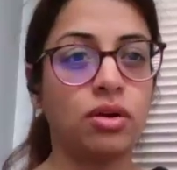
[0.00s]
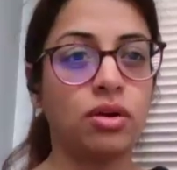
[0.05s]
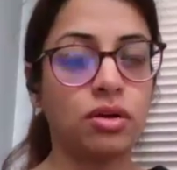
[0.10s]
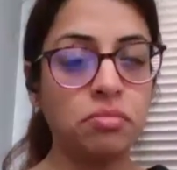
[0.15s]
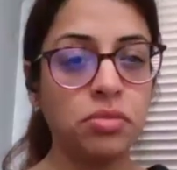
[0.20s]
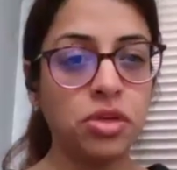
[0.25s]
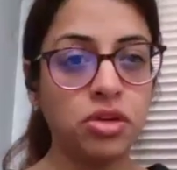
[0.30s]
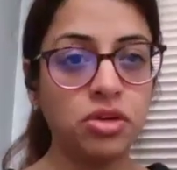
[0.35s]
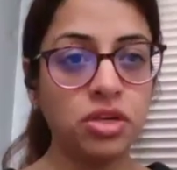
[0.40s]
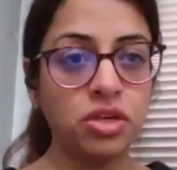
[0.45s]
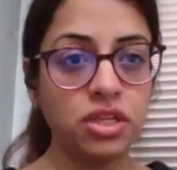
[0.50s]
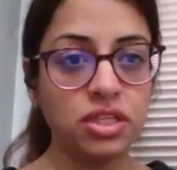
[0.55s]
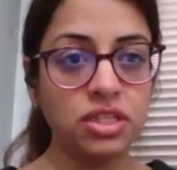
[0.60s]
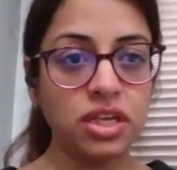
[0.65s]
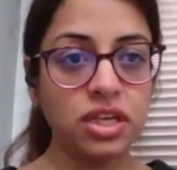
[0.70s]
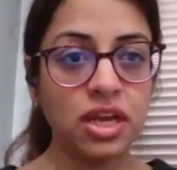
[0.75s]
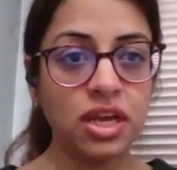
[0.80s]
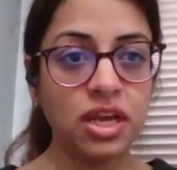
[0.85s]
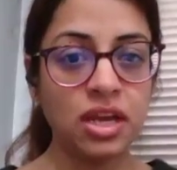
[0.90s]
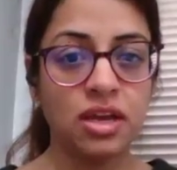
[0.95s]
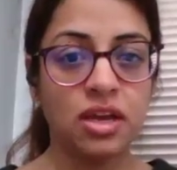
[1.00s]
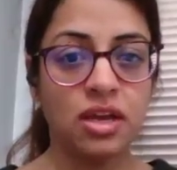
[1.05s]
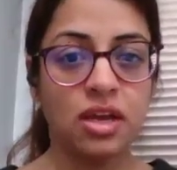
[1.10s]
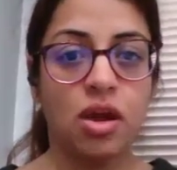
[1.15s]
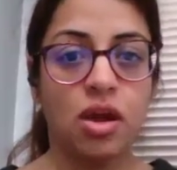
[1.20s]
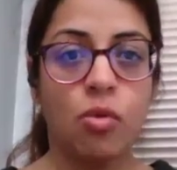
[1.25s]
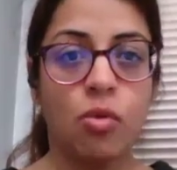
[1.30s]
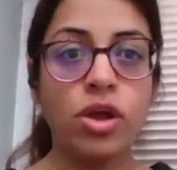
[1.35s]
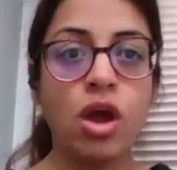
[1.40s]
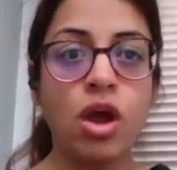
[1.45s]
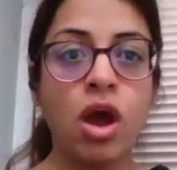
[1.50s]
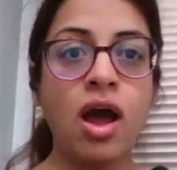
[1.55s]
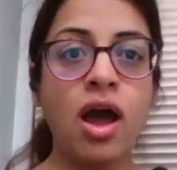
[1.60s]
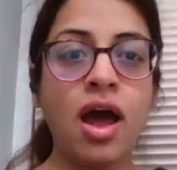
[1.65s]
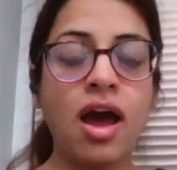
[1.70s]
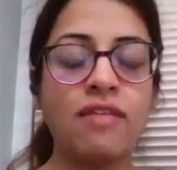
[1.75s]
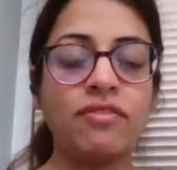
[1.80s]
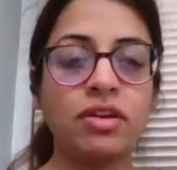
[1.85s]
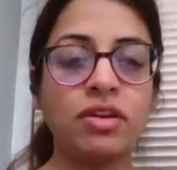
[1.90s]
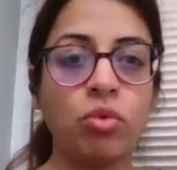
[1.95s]
community, we
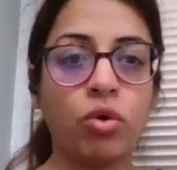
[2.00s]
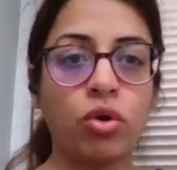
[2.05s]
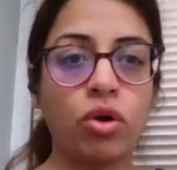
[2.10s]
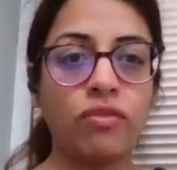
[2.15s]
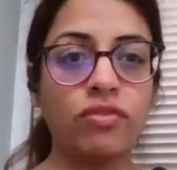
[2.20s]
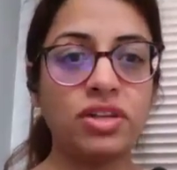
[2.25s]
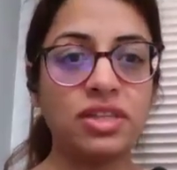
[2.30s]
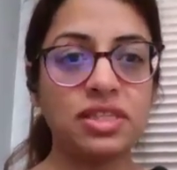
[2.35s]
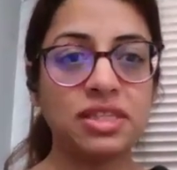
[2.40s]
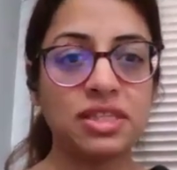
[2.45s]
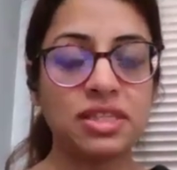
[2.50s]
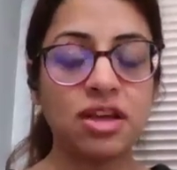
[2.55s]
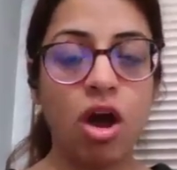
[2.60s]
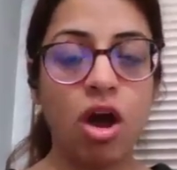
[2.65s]
are having more of a